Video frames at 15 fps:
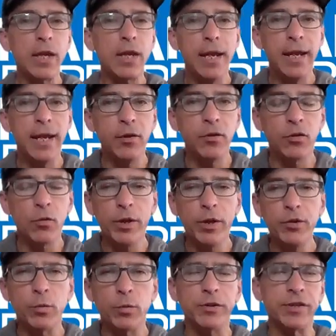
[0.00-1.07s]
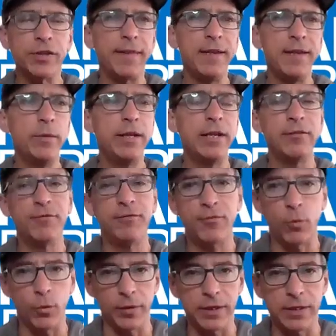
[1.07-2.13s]
And so what this was, I think we did
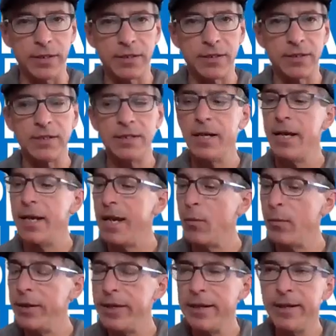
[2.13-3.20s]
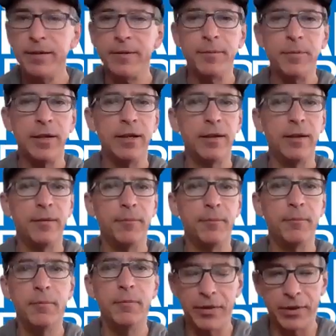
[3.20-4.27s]
4 of these, and we did them
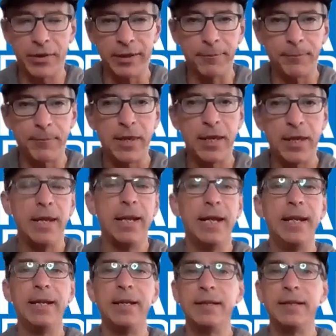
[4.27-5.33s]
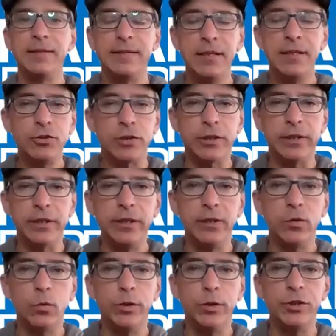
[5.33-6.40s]
monthly. And essentially,
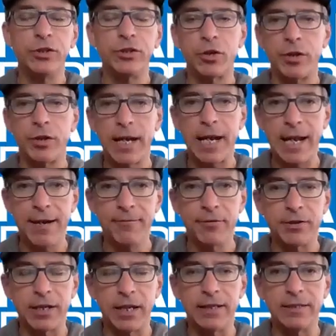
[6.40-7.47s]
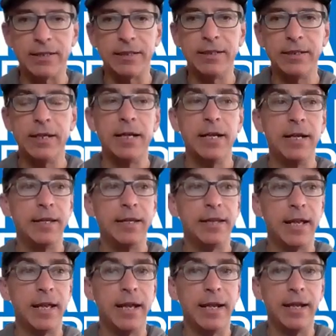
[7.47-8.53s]
we just started advertising
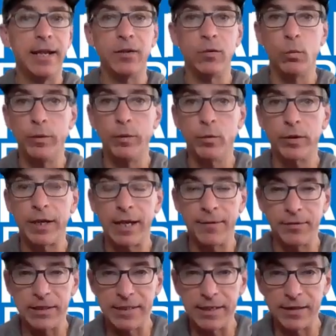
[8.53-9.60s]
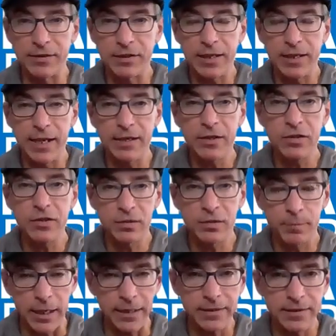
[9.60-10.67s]
that we were going to have a designated
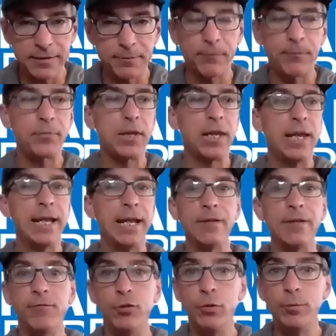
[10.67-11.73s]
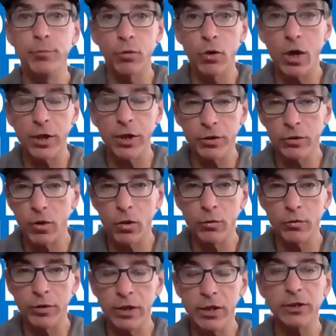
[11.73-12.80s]
space. And if you brought your
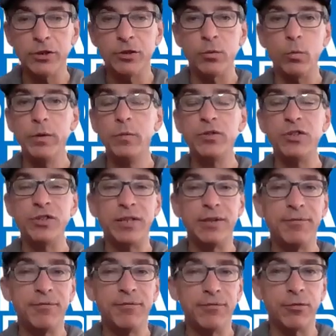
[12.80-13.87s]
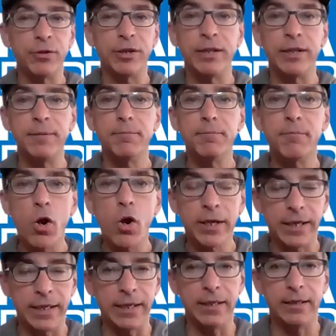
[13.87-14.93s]
own lunch, we would just give free
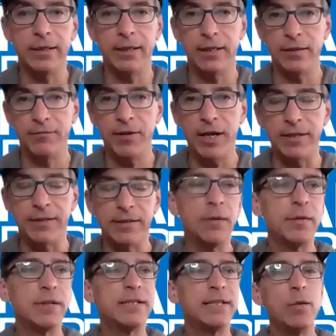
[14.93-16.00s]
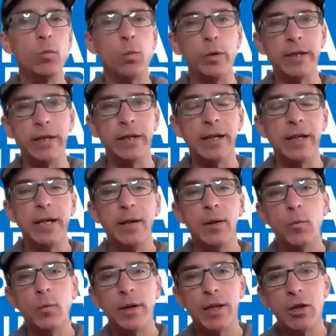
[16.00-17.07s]
marketing advice. Now, I say we,
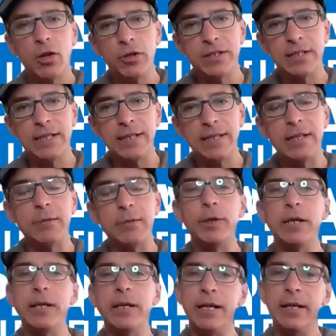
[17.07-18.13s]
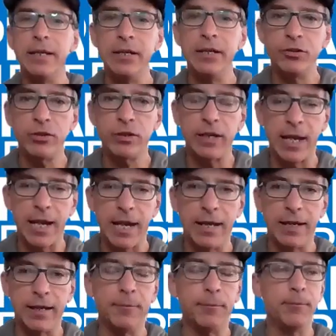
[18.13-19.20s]
when I launched CTP, I initially
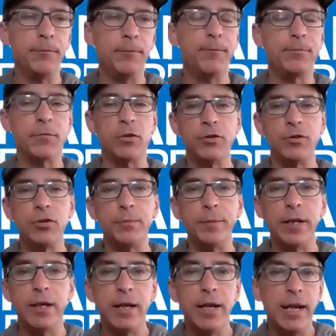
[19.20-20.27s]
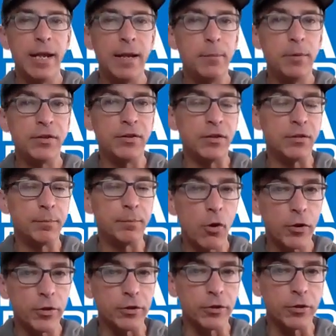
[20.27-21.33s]
had, excuse me, a business
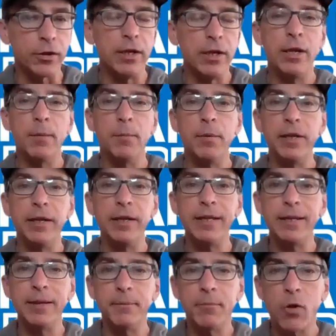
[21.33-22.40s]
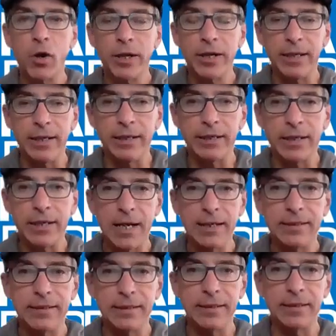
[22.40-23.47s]
partner, but in the marketing
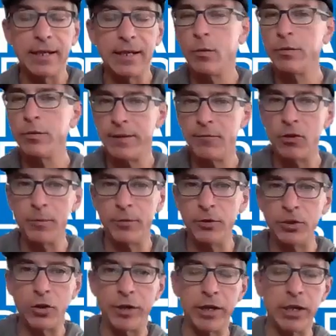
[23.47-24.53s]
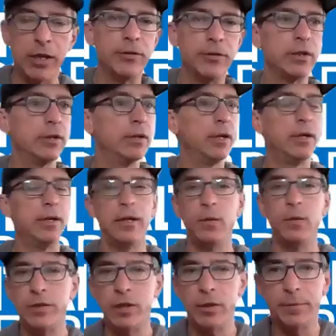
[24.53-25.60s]
content, I was given the majority of it, and he
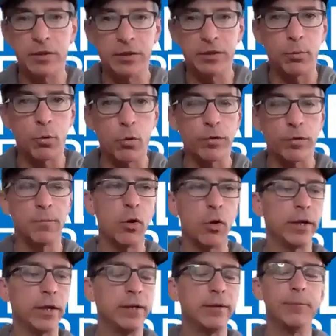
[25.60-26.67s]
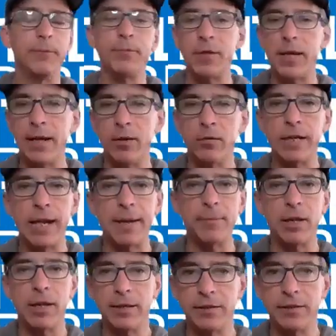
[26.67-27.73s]
was helping support and market. And now
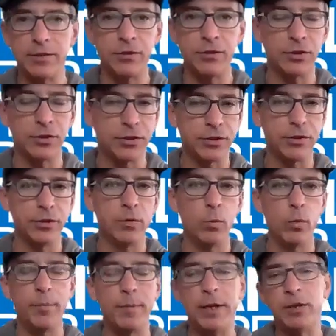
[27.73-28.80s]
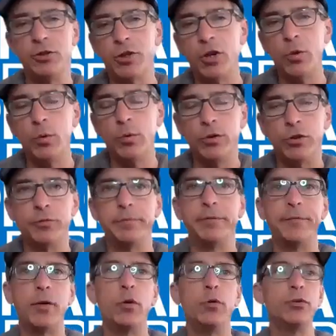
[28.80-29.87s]
Capitalize is just a one-man show in terms of
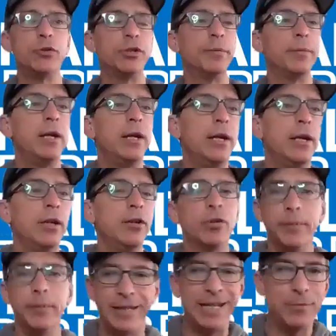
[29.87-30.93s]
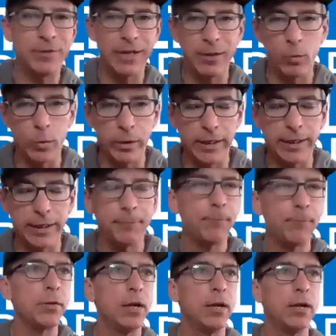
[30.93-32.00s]
ownership. So I'm gonna keep saying we,
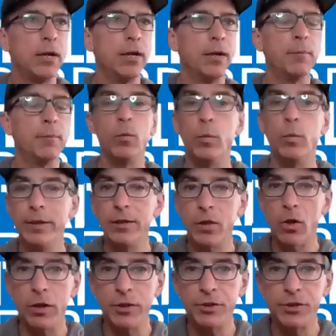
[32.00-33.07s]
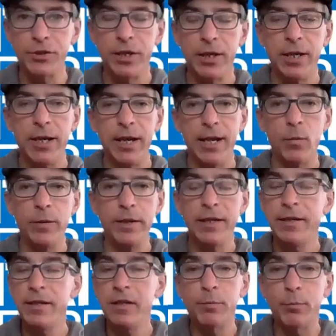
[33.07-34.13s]
but we launched and we
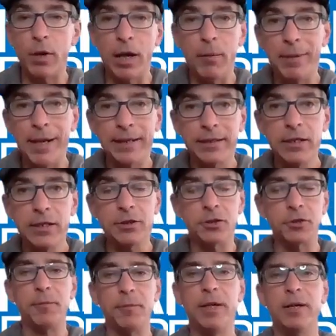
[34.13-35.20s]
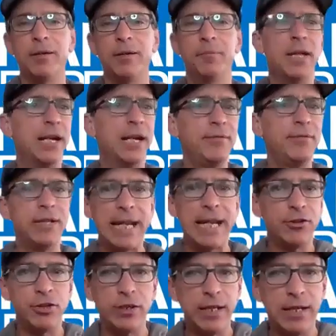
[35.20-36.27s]
did this brown bag lunch. Not even a
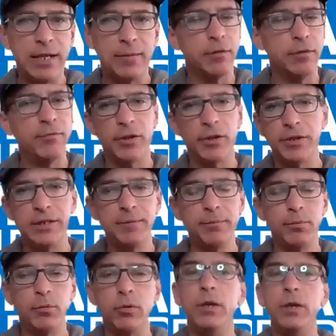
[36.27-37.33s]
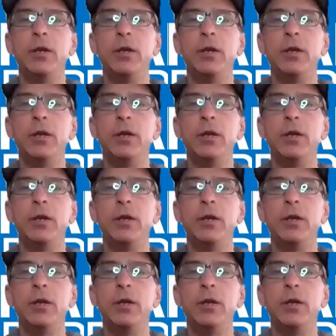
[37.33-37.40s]
catchy name, but very simple.